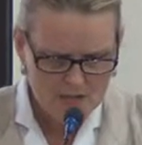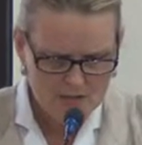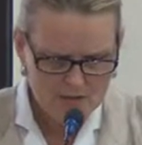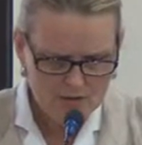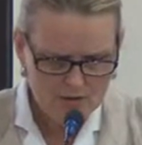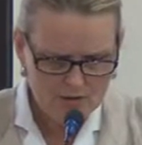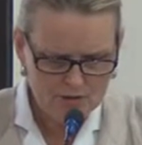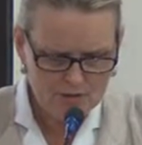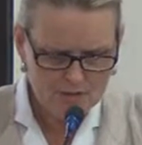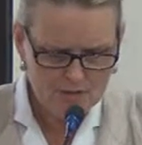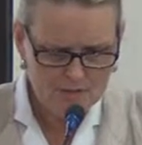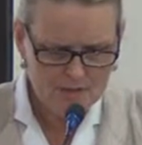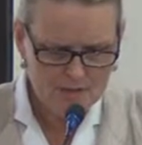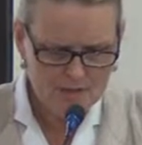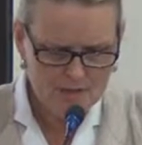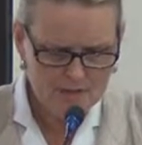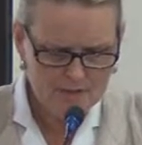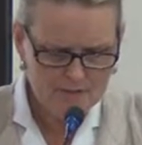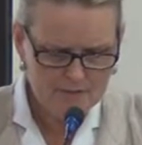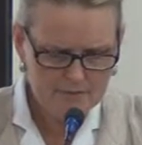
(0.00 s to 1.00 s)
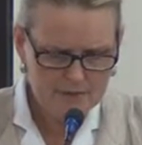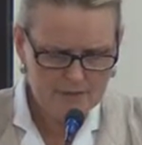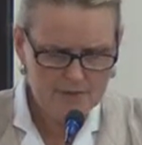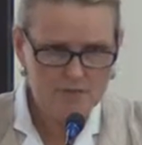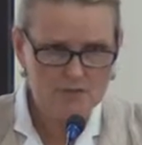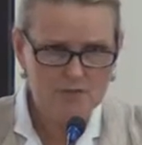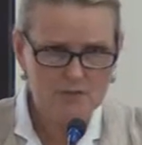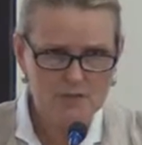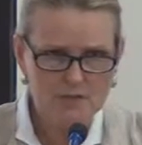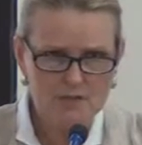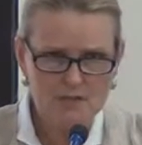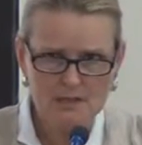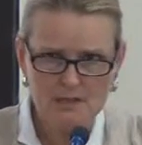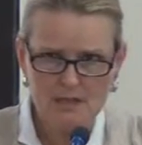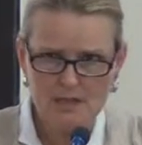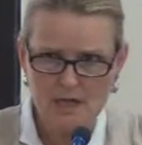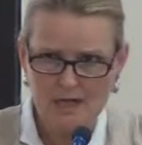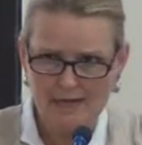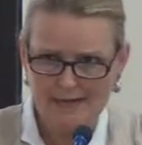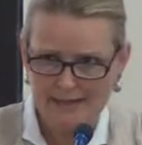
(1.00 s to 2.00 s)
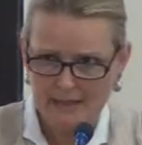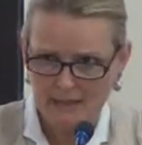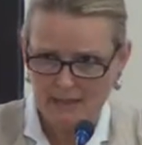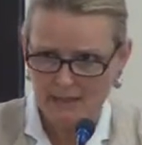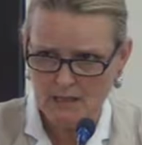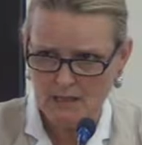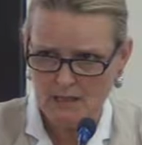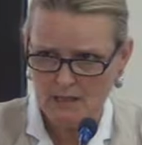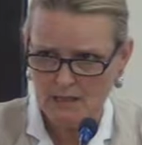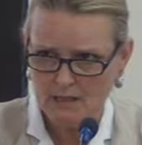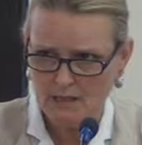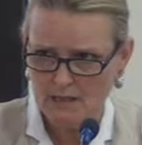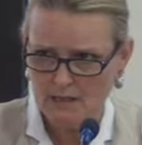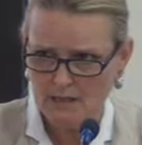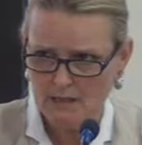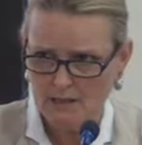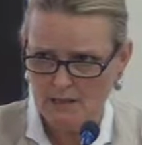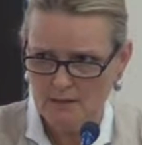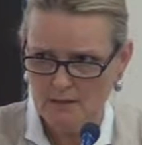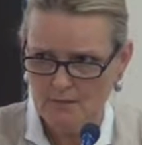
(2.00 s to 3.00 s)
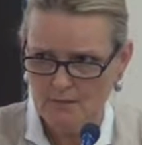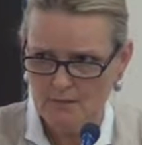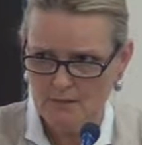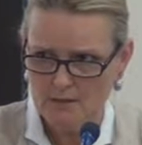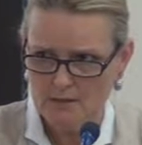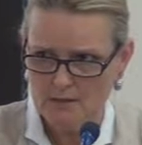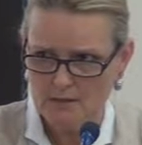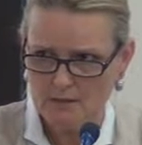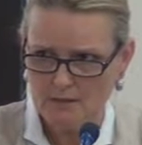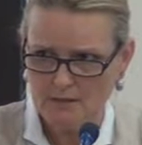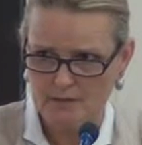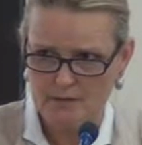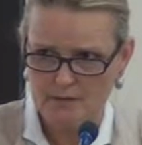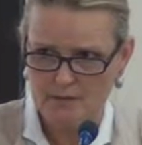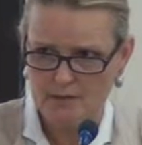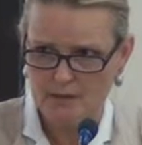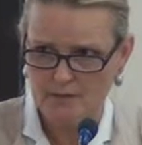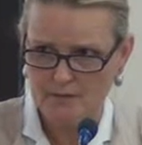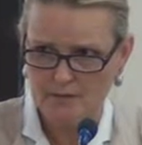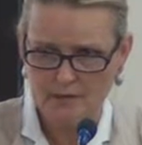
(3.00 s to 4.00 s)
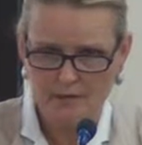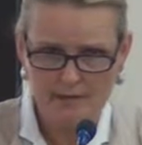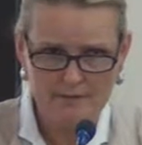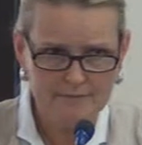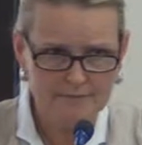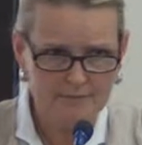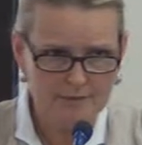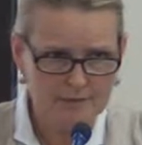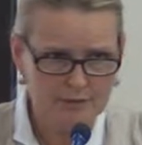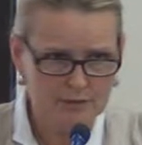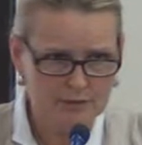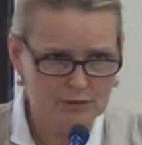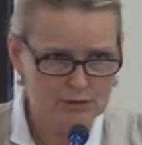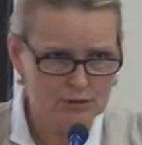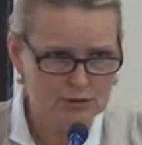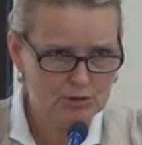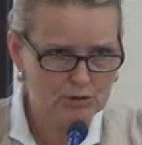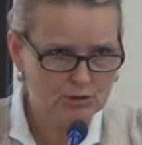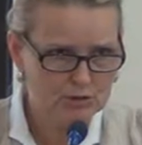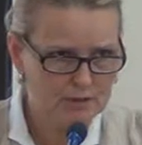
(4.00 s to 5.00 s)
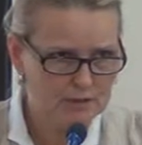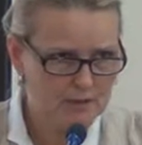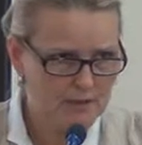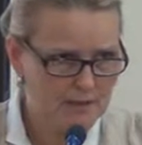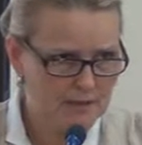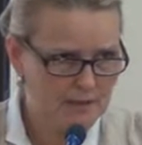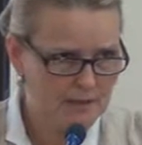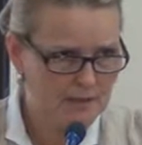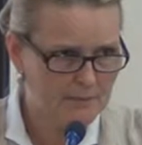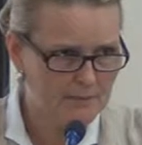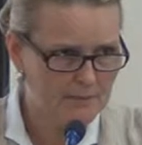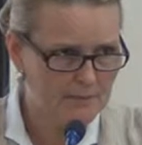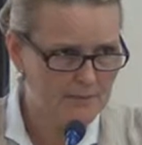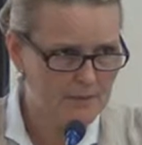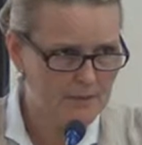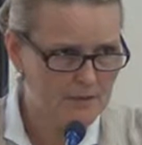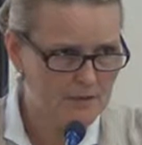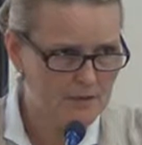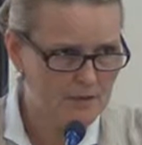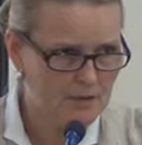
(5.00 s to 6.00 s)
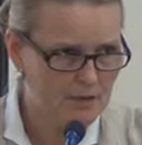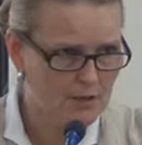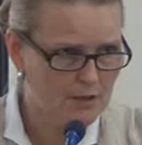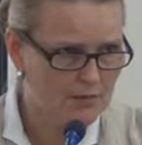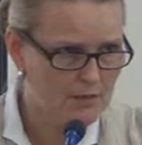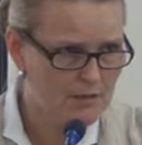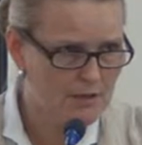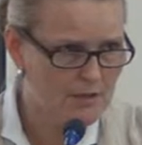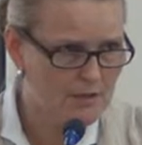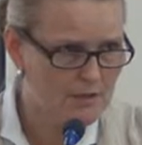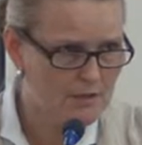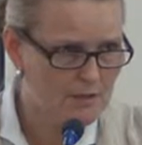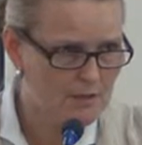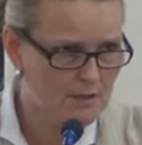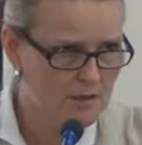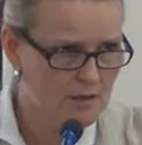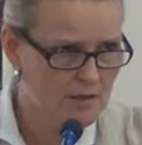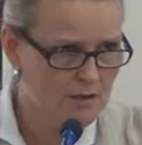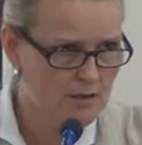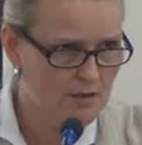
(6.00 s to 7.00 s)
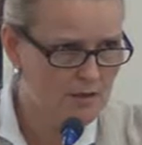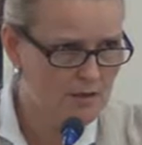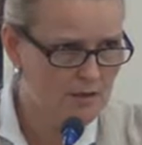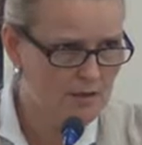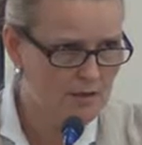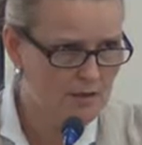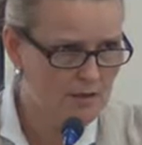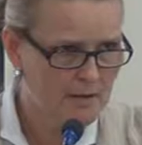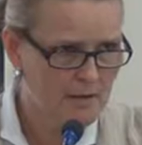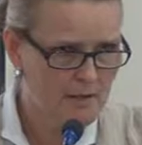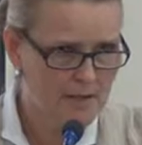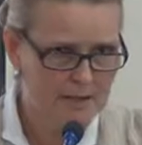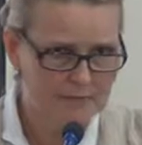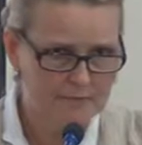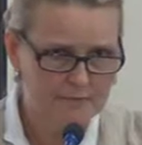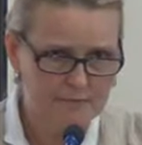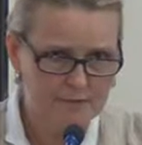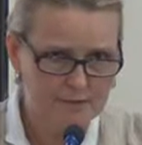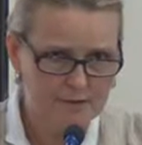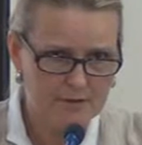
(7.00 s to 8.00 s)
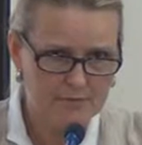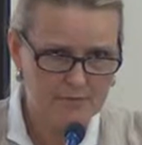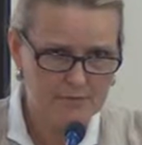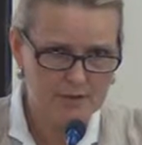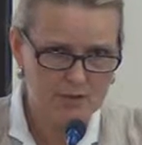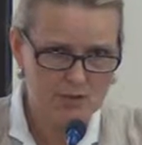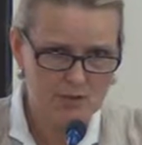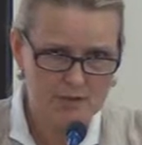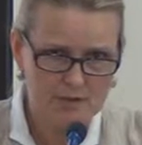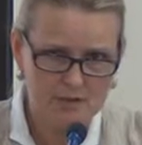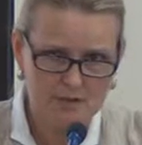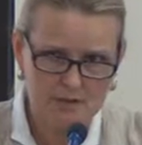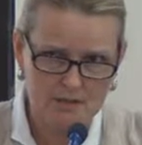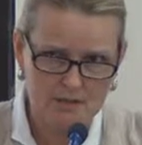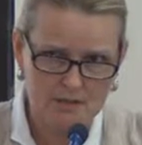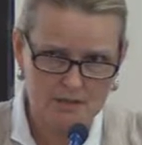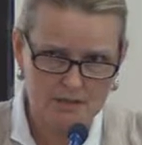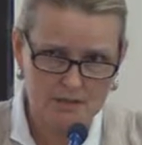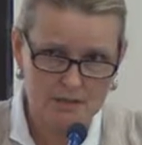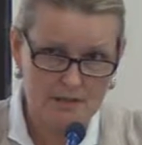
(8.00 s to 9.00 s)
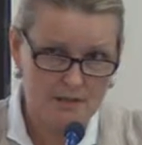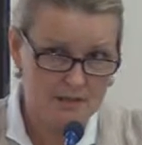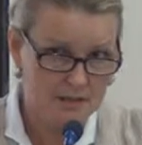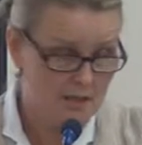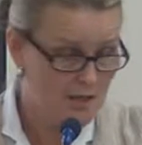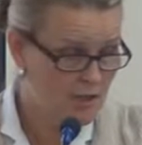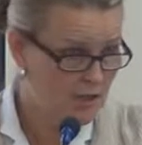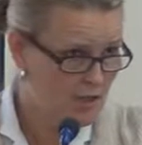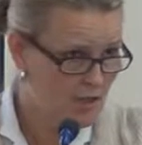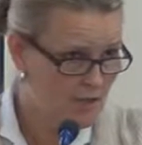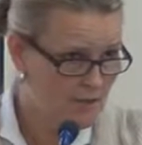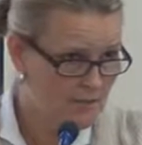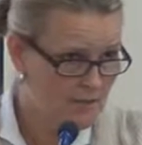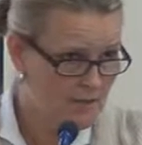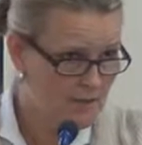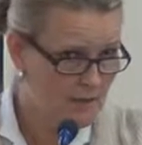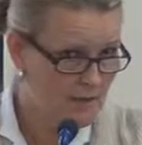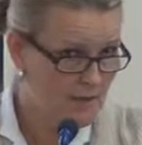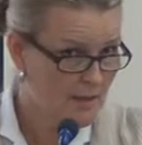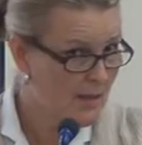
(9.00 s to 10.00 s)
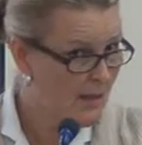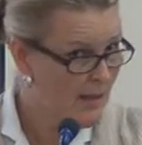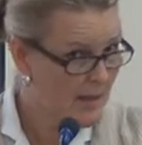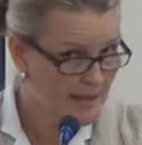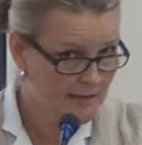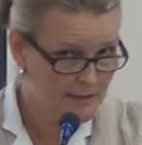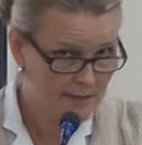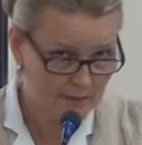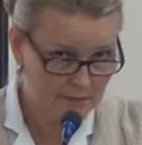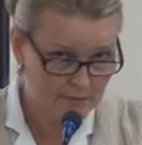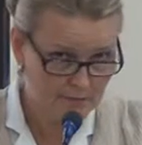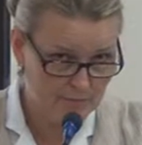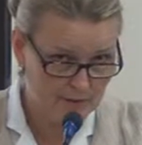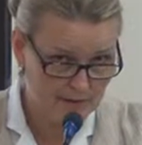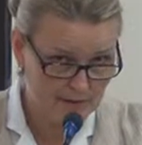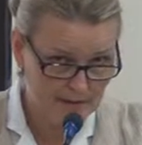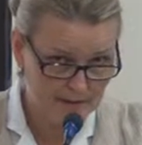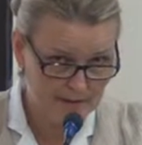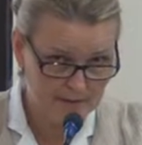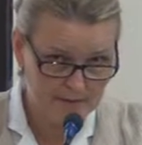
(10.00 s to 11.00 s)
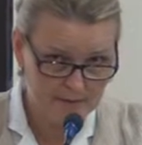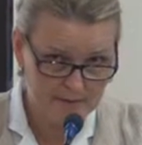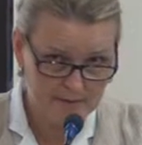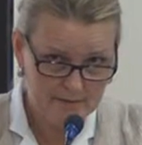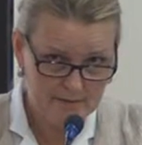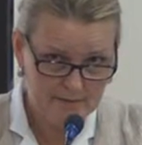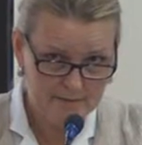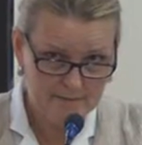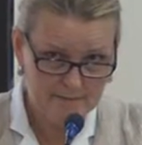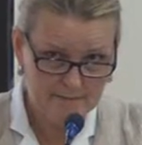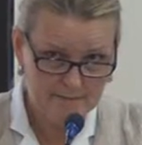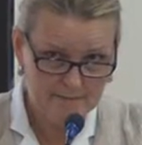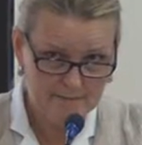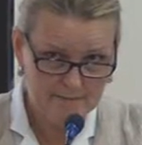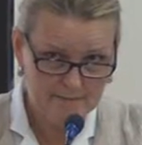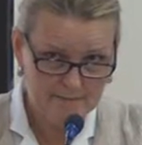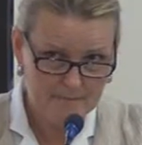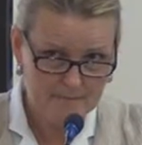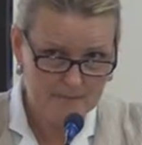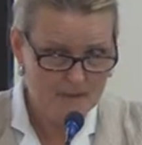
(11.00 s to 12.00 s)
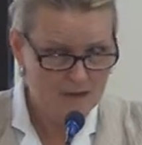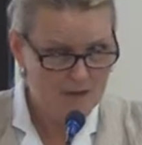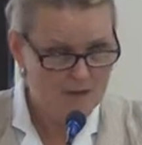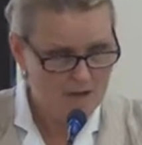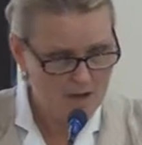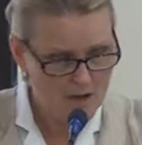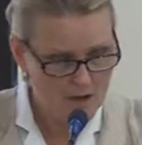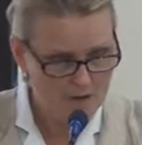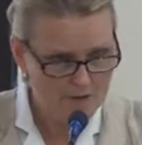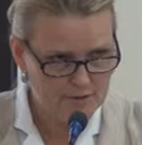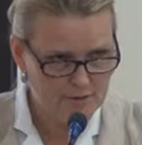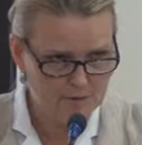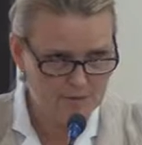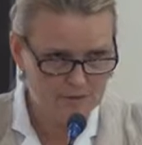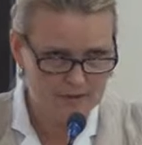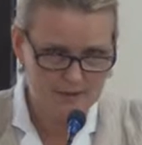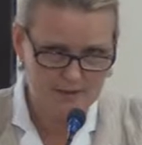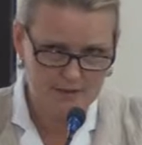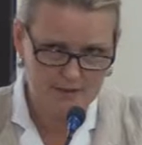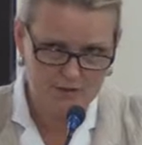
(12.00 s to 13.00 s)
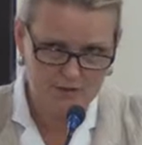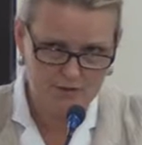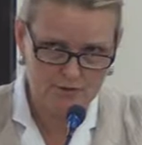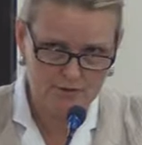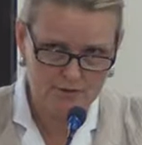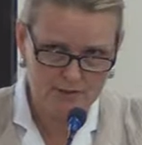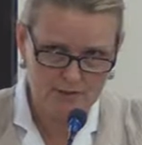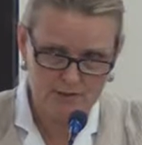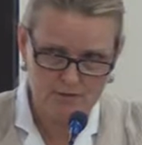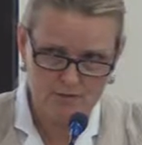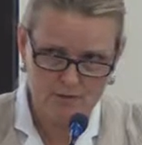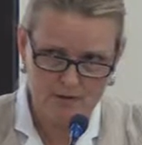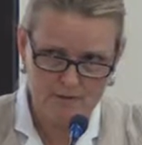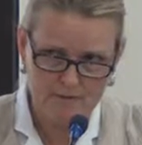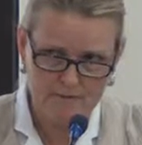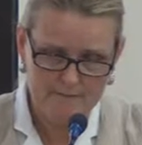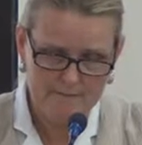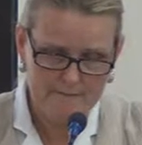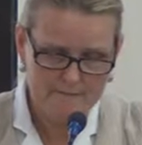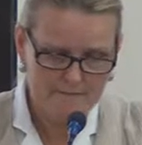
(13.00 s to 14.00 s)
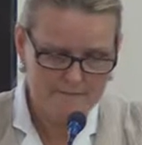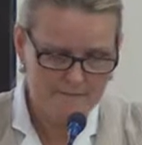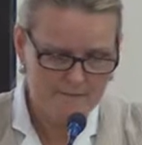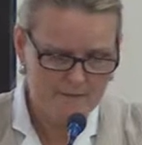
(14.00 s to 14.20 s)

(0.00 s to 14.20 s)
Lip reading: In terms of countries like Brazil, South Africa, Turkey, Mexico, Indonesia, and very much India, Egypt, and Iran, arguably Nigeria as well,